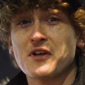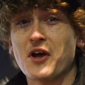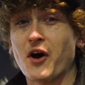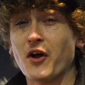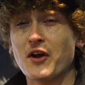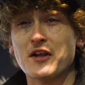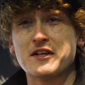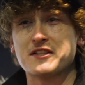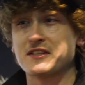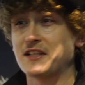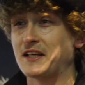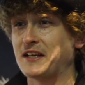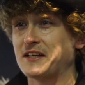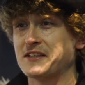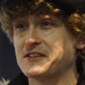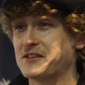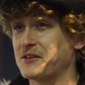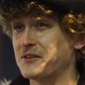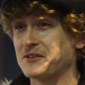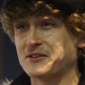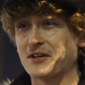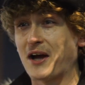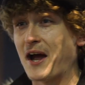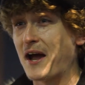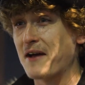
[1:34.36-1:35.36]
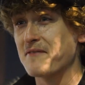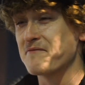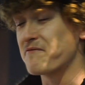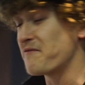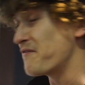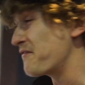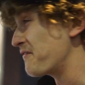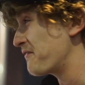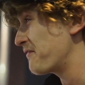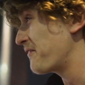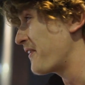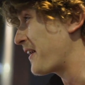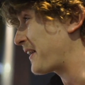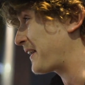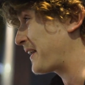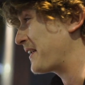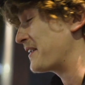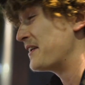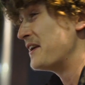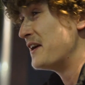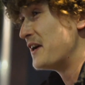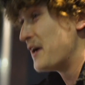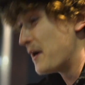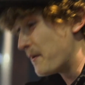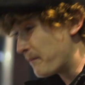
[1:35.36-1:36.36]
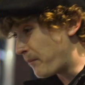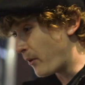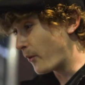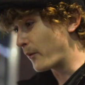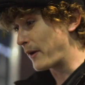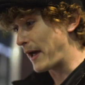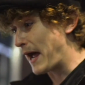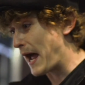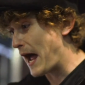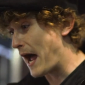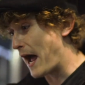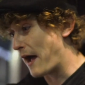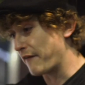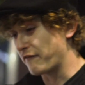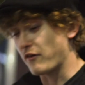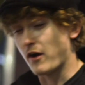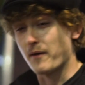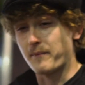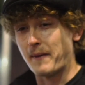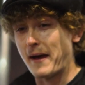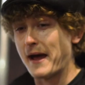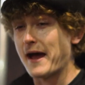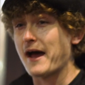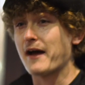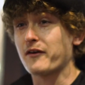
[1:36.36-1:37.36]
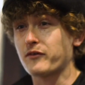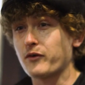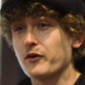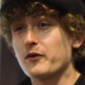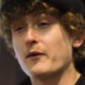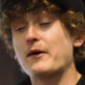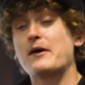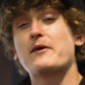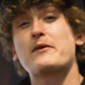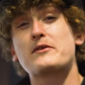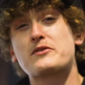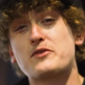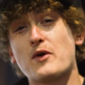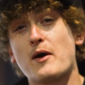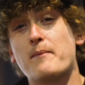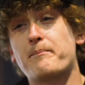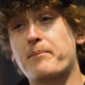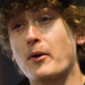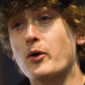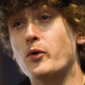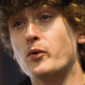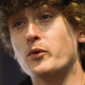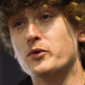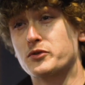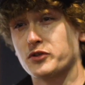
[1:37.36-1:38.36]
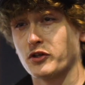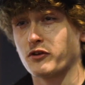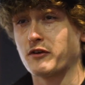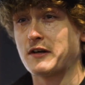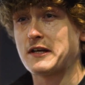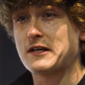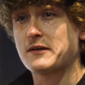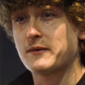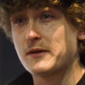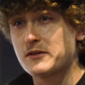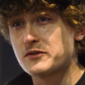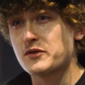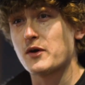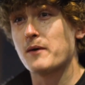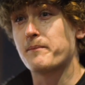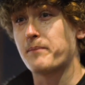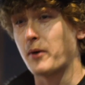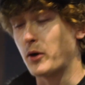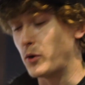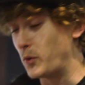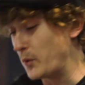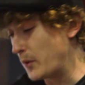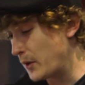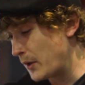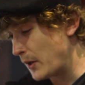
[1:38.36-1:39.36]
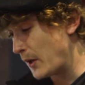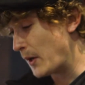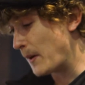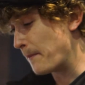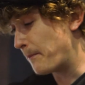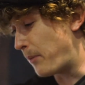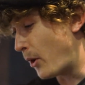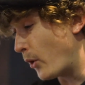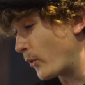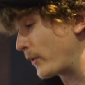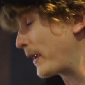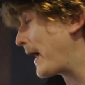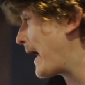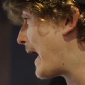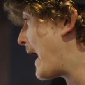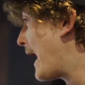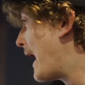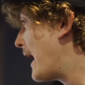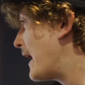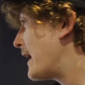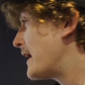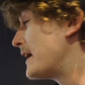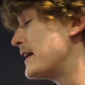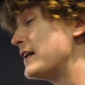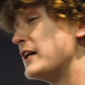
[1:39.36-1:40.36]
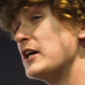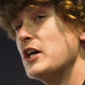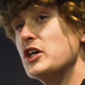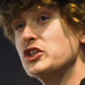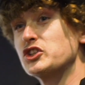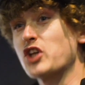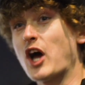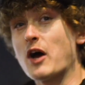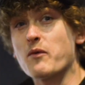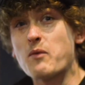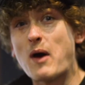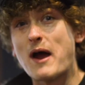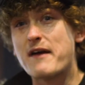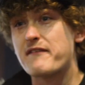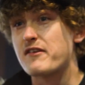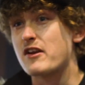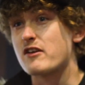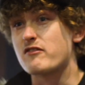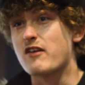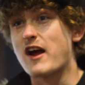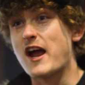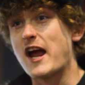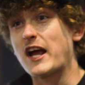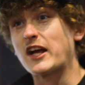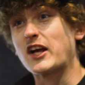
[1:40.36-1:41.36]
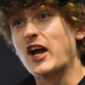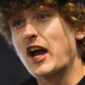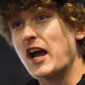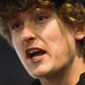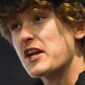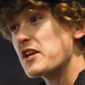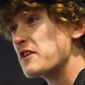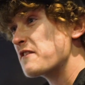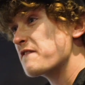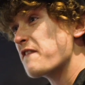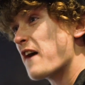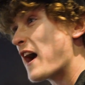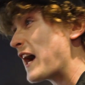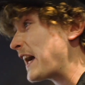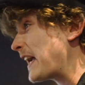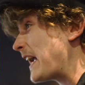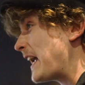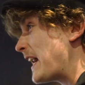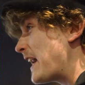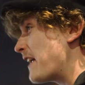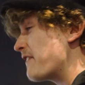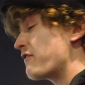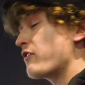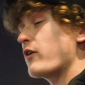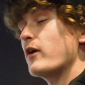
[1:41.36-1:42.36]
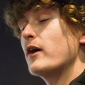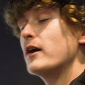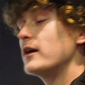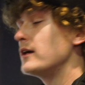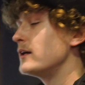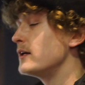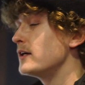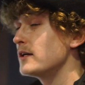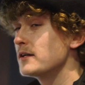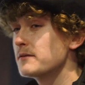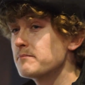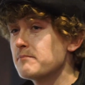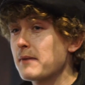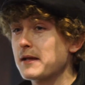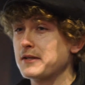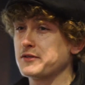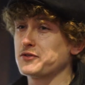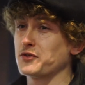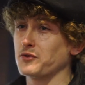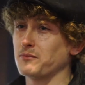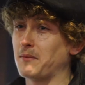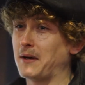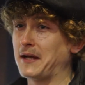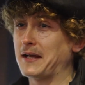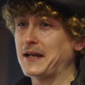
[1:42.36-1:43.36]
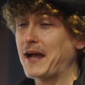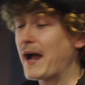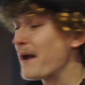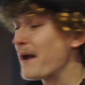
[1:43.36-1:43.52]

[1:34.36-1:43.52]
Honestly, she was going, pulled it out of her back, went to her boot, pulled it out, started waving it around, going, mental mate,